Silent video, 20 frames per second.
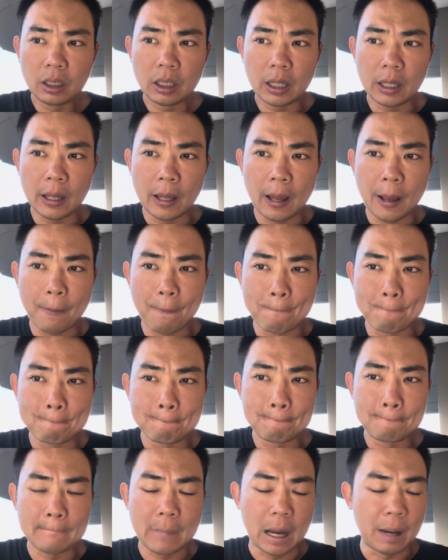
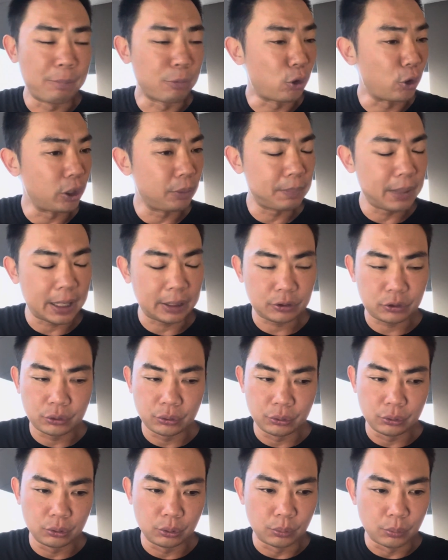I'm going back
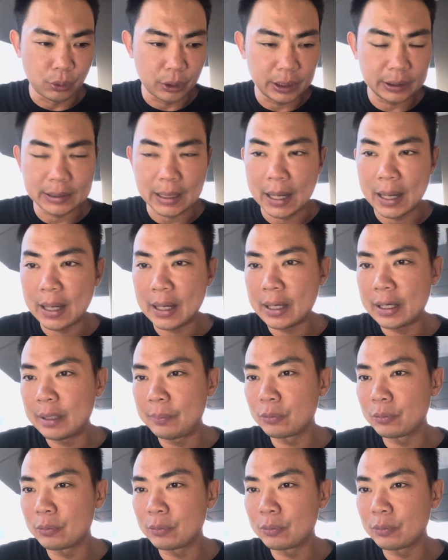to Muay Thai,